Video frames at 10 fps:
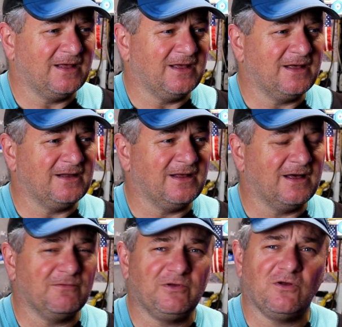and
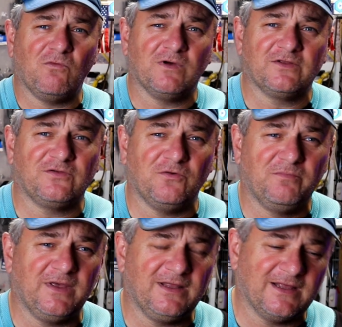we don't want it so
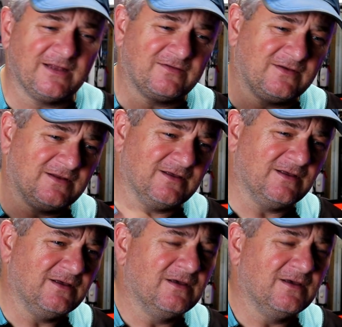big that it's gonna,